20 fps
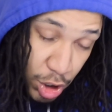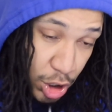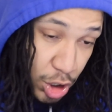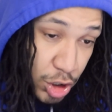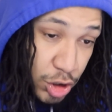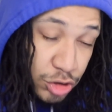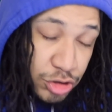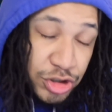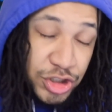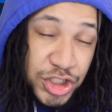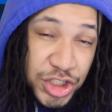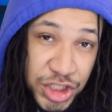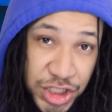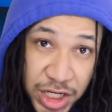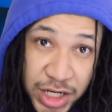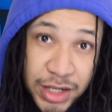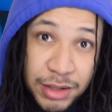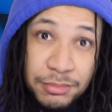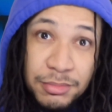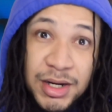Oh
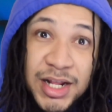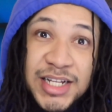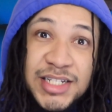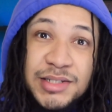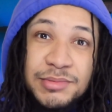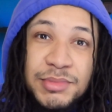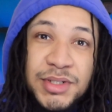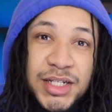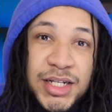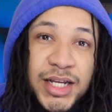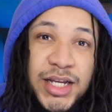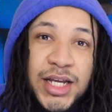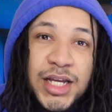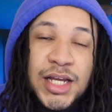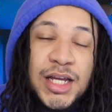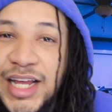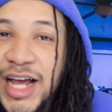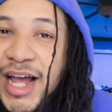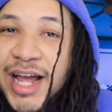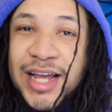shit, bless me,
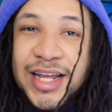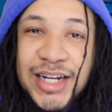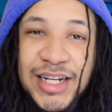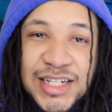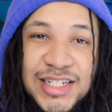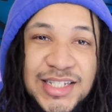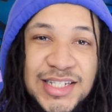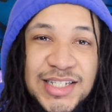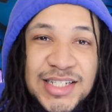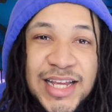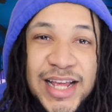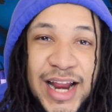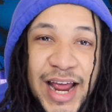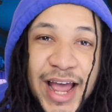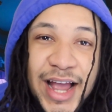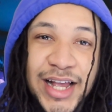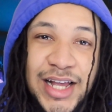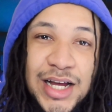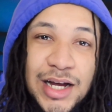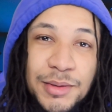nigga. I ain't even see that